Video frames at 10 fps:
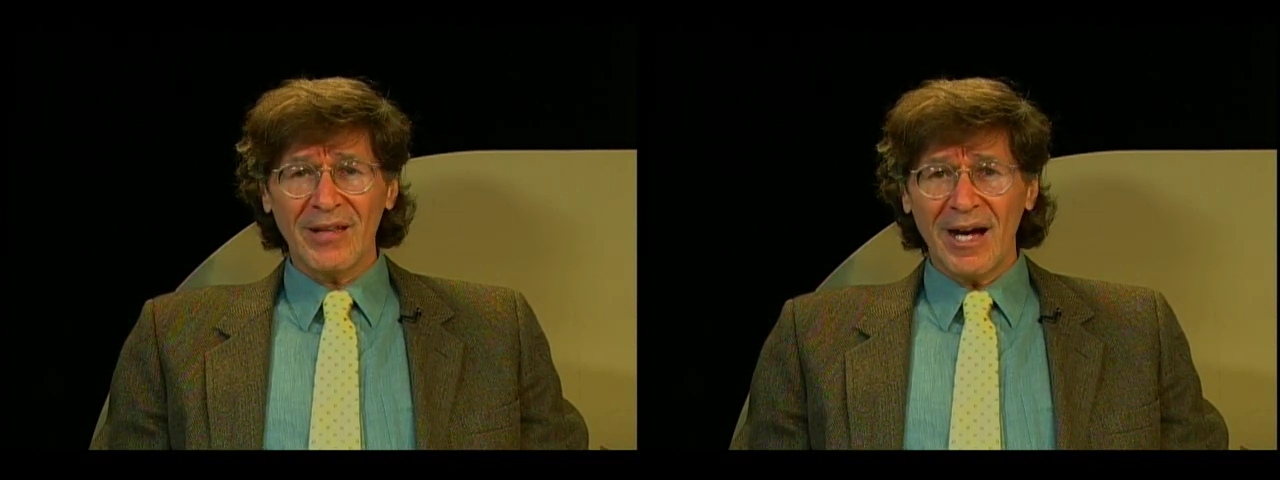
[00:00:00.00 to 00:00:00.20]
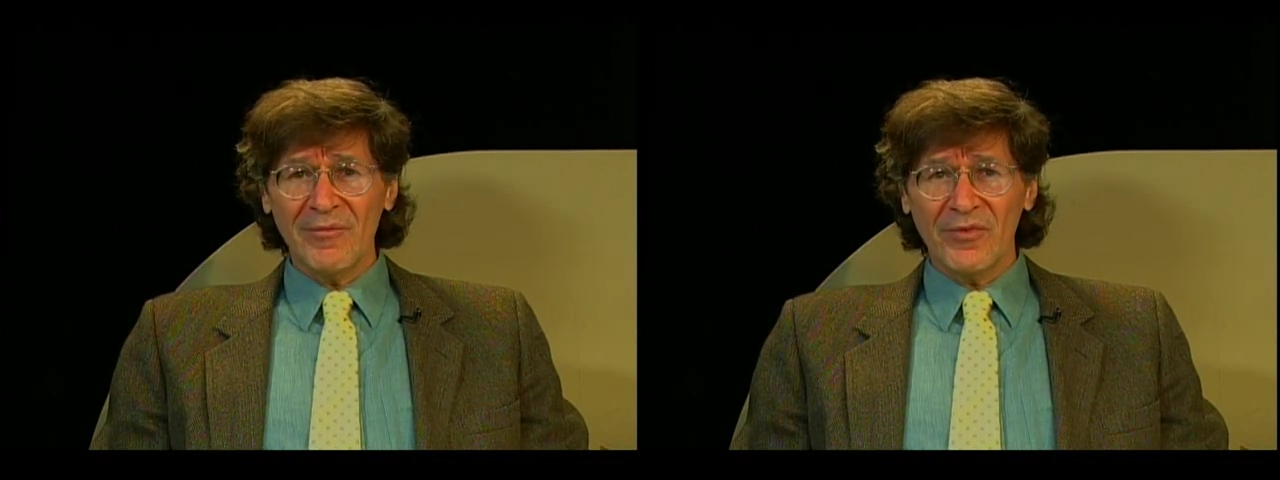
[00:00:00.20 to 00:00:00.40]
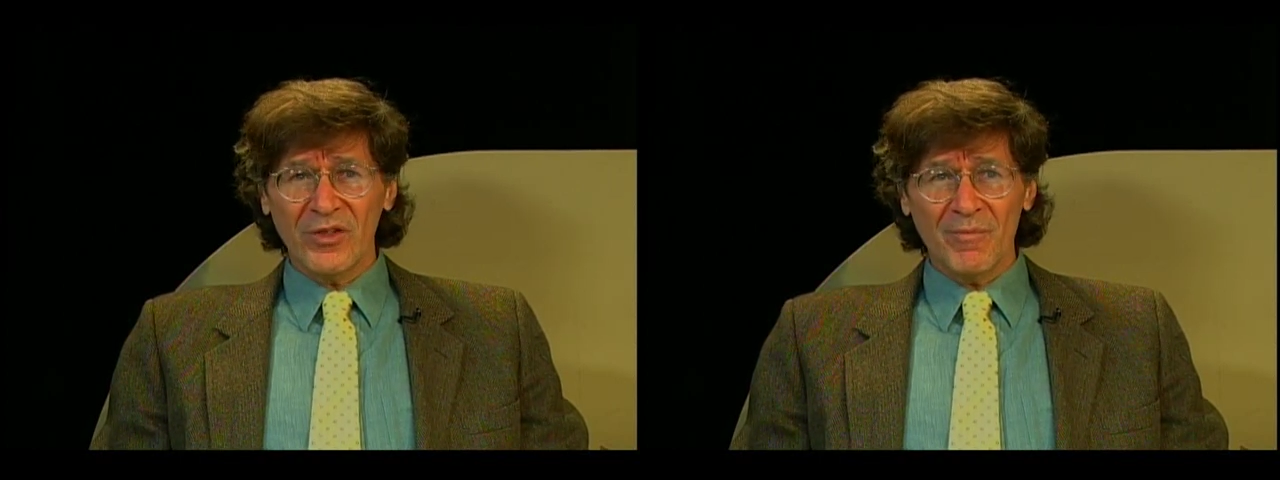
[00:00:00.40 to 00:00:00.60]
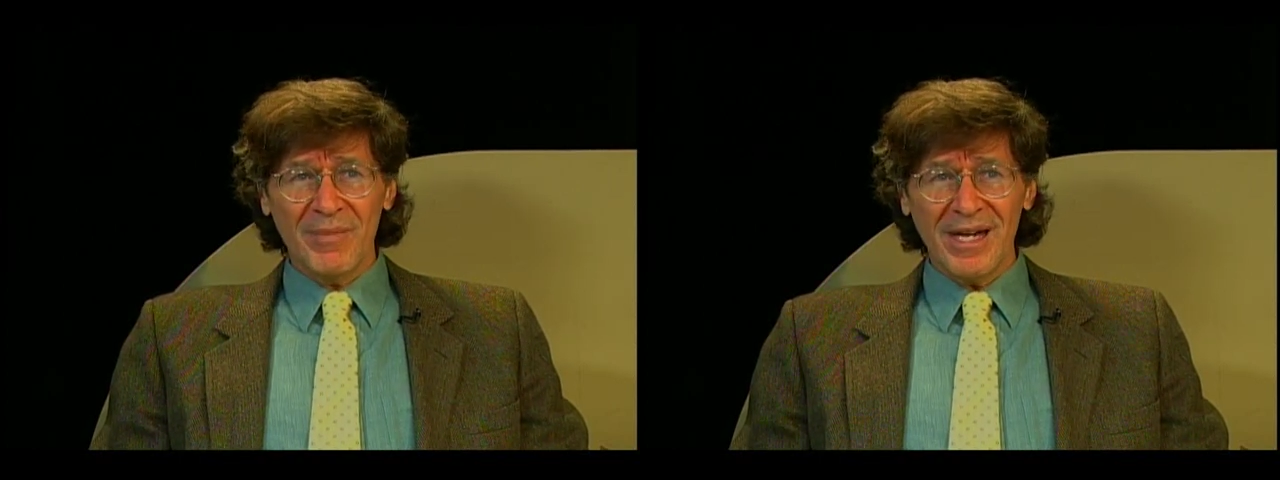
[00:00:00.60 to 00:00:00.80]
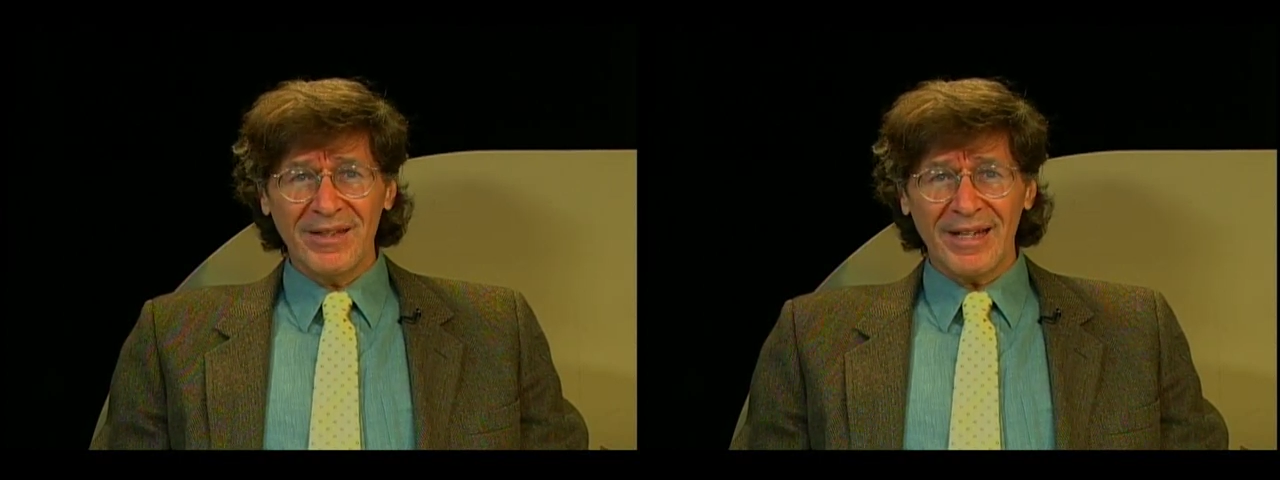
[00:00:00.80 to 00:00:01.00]
I
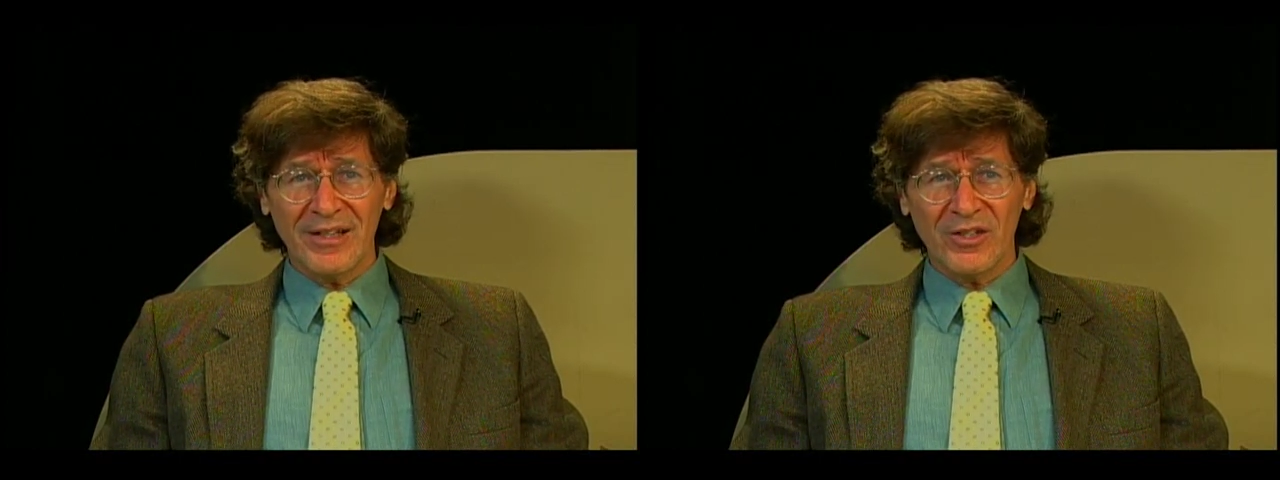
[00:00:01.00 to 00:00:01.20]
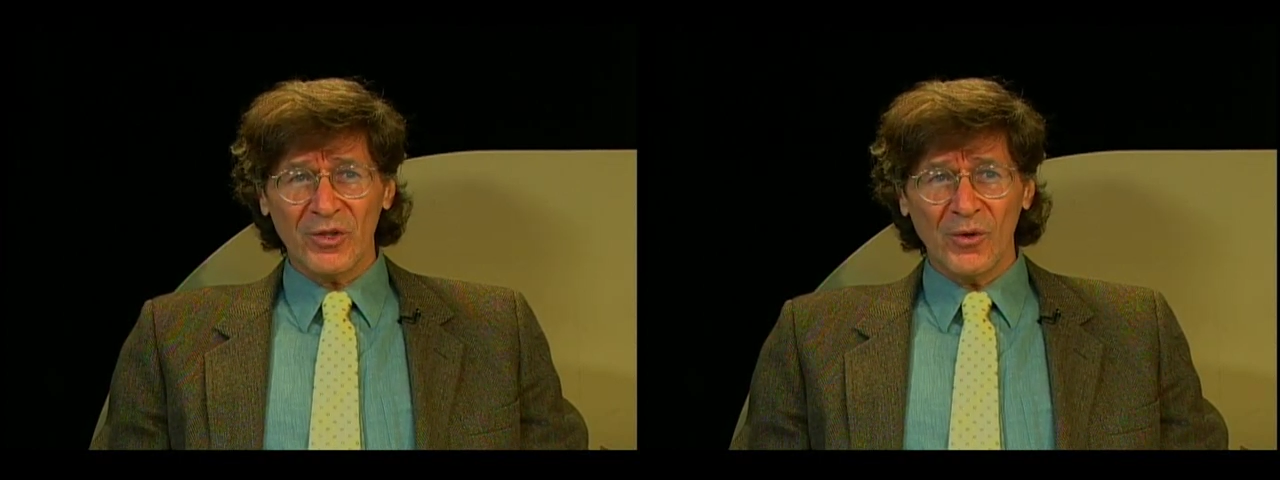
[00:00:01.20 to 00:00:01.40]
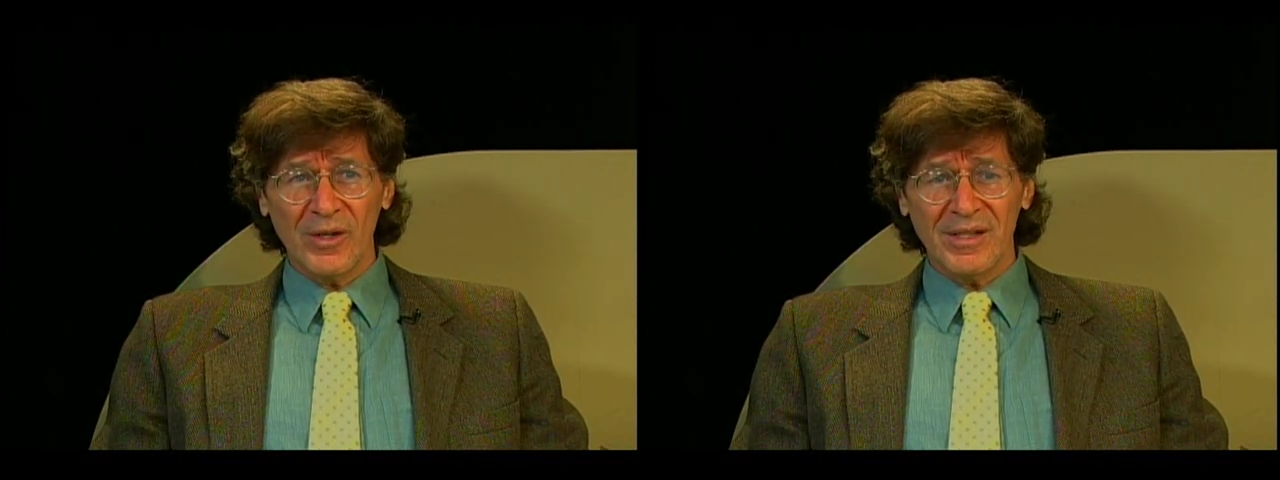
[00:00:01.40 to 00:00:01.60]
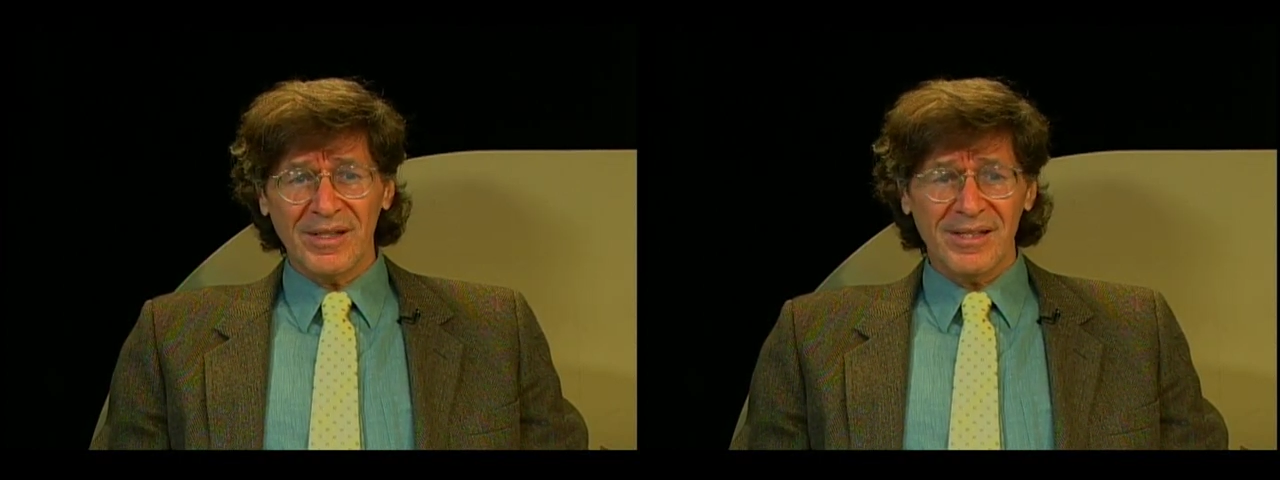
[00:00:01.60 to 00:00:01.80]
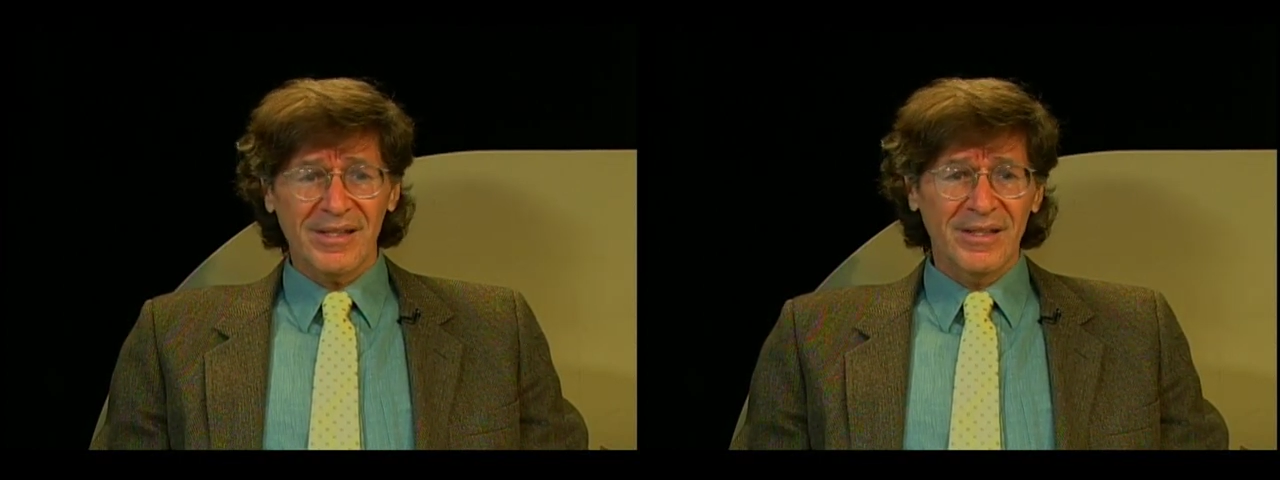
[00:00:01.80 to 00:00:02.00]
made that
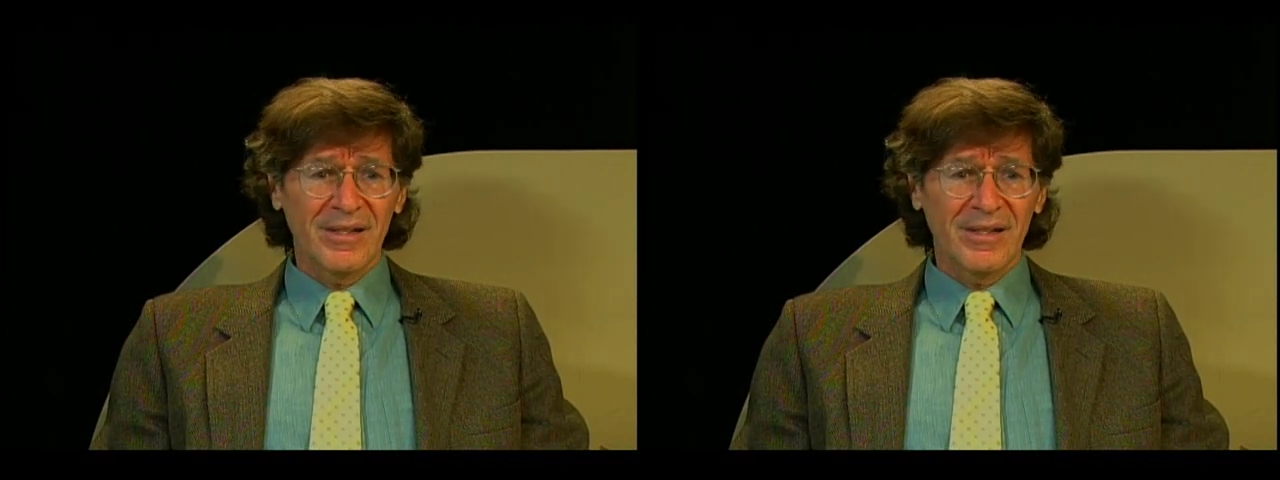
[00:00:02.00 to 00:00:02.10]
choice